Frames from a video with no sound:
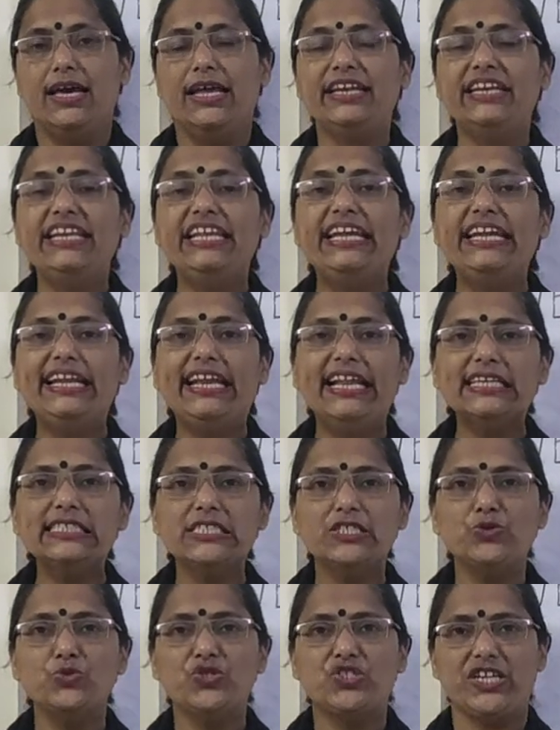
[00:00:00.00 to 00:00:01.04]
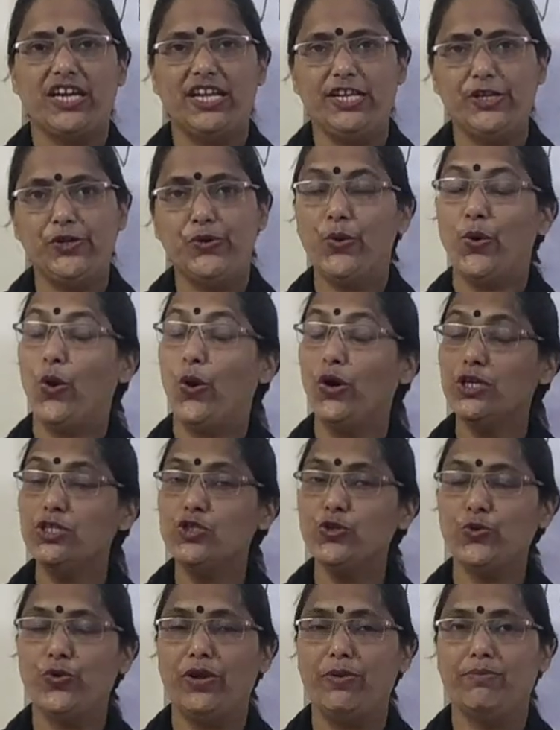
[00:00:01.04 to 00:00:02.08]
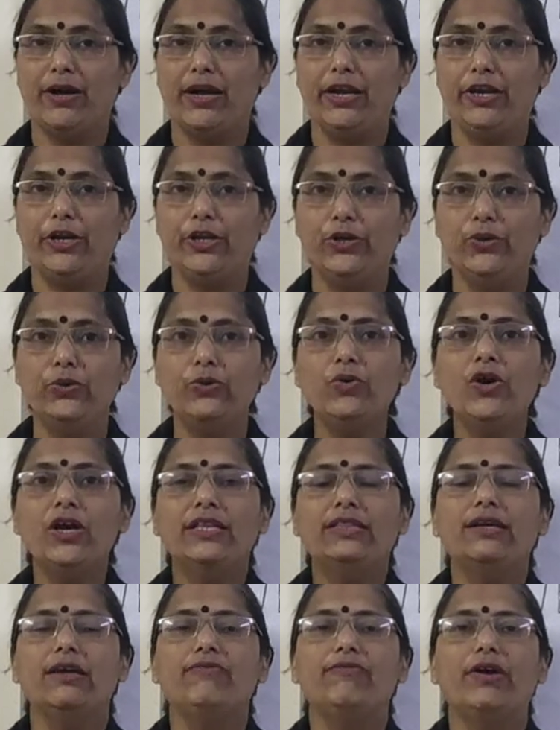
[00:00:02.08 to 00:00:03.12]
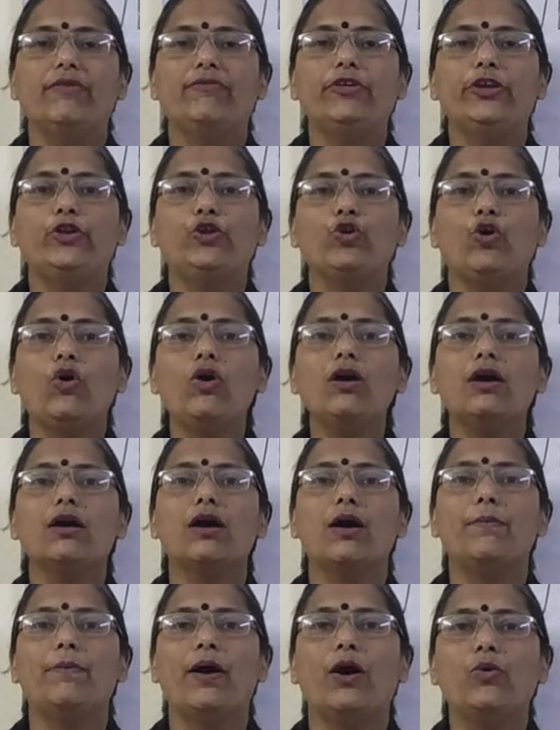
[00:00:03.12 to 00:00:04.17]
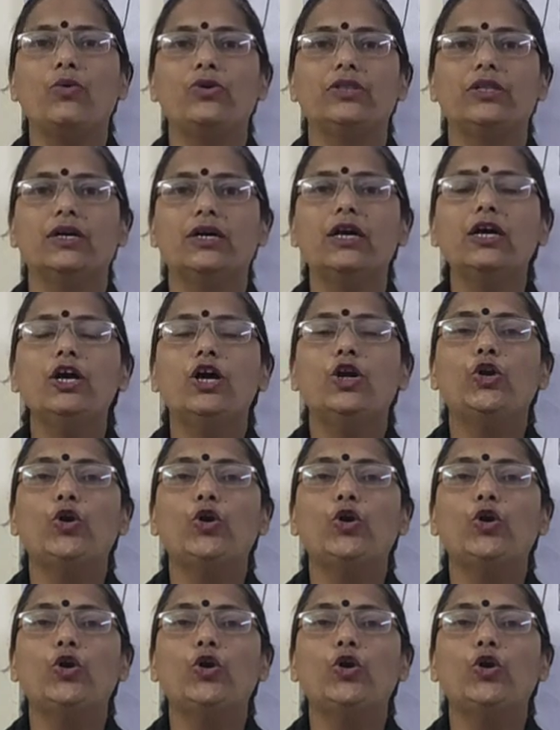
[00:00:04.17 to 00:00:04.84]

Needless to tell you or to remind you that when we talk about the